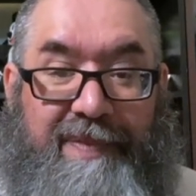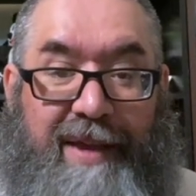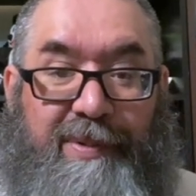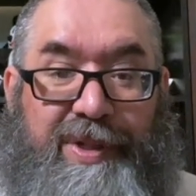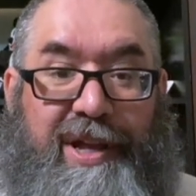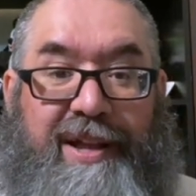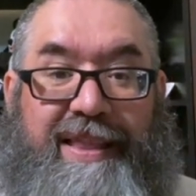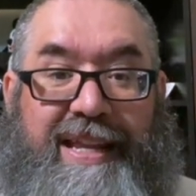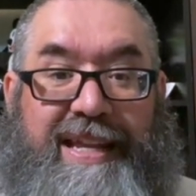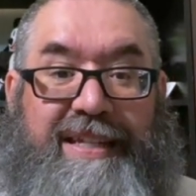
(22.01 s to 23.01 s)
I was on
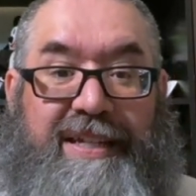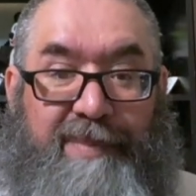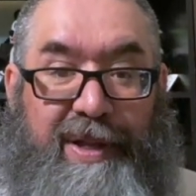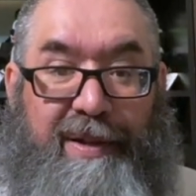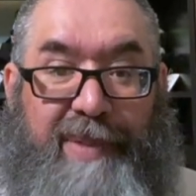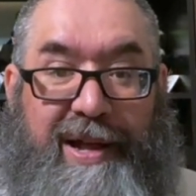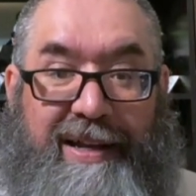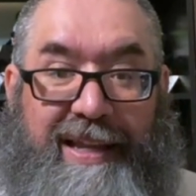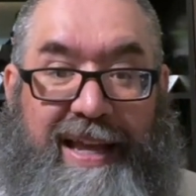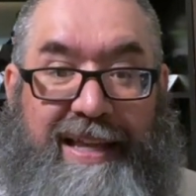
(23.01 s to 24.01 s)
the Jim Hill
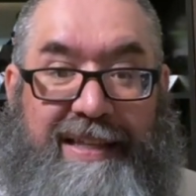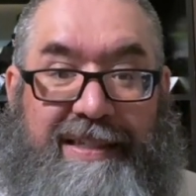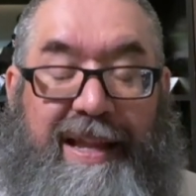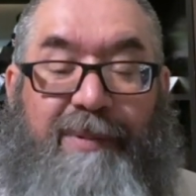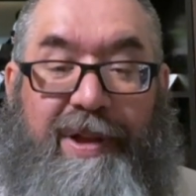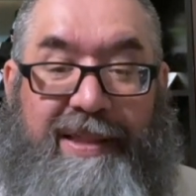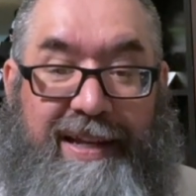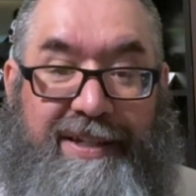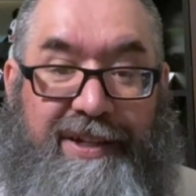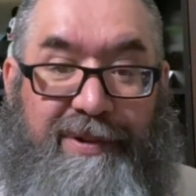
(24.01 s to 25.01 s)
podcast, I Want
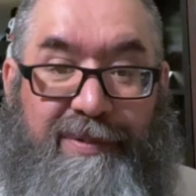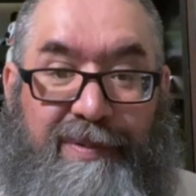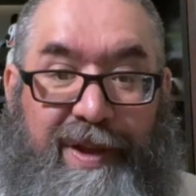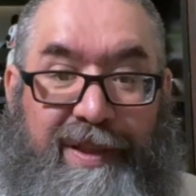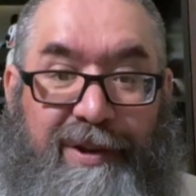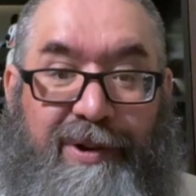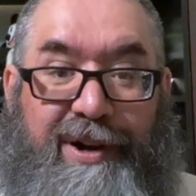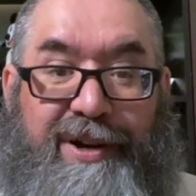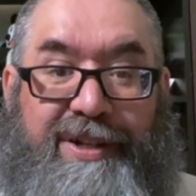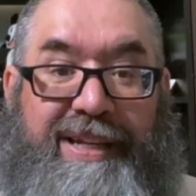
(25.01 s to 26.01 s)
That Too, with Lauren
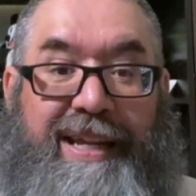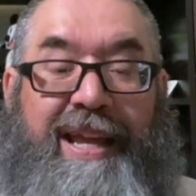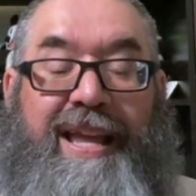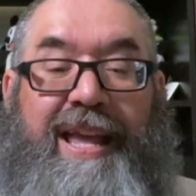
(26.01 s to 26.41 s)
Hershey,